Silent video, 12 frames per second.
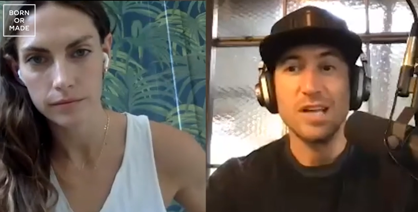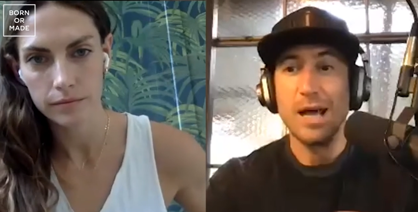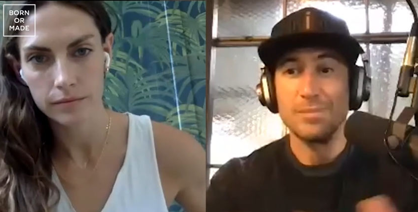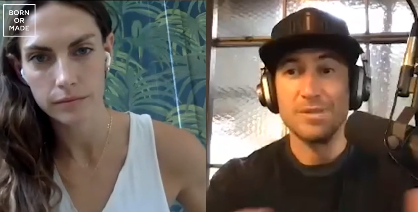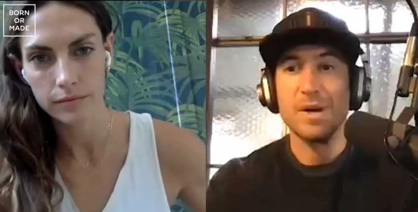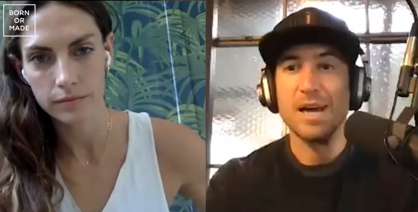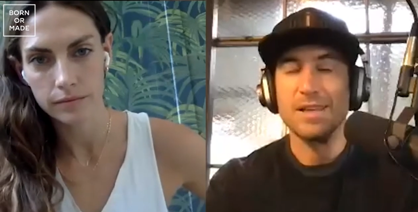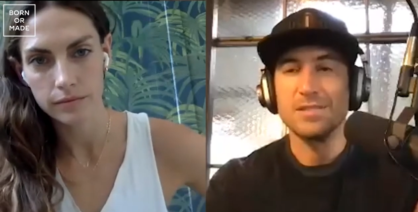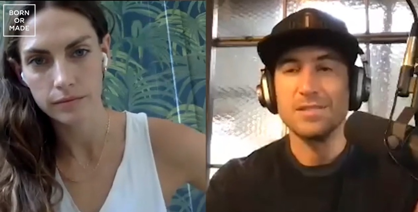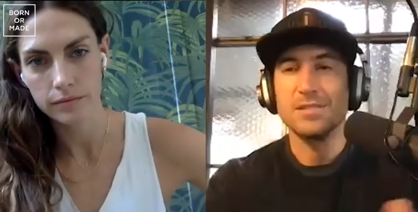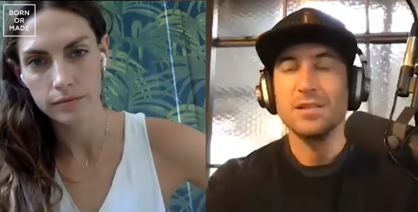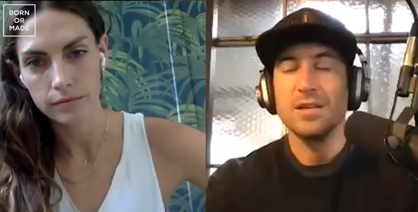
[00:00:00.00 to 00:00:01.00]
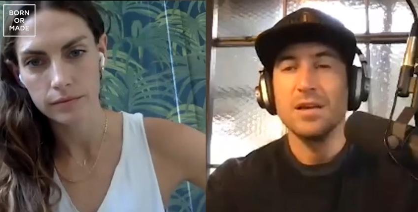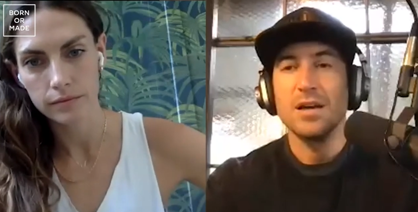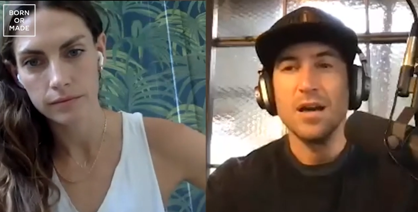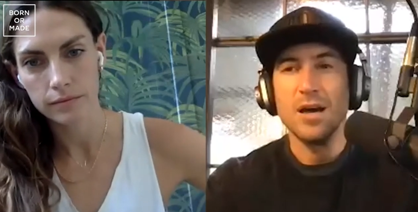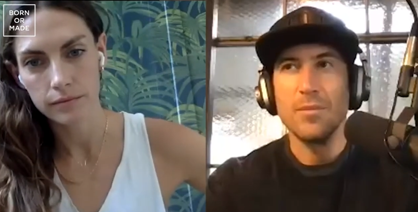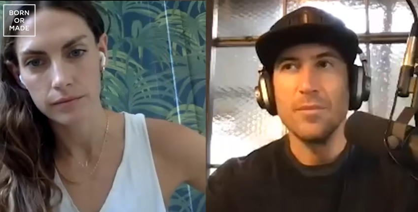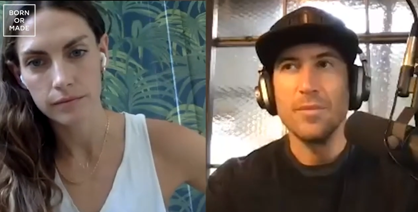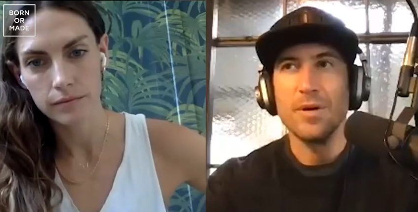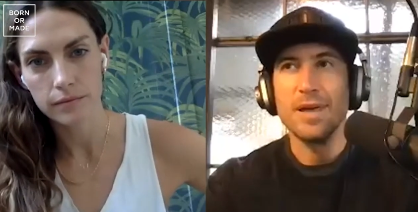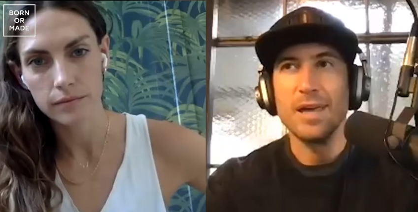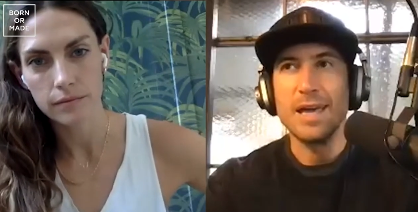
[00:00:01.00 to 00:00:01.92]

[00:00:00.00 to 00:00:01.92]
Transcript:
Speaker 1: optimize. Um,